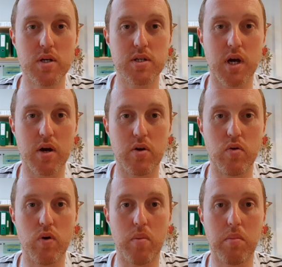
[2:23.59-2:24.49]

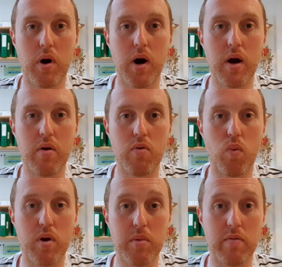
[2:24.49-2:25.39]
So one
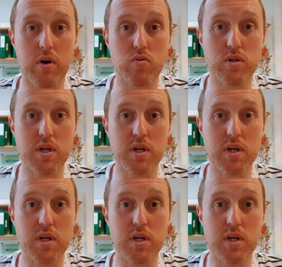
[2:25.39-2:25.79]
of my roles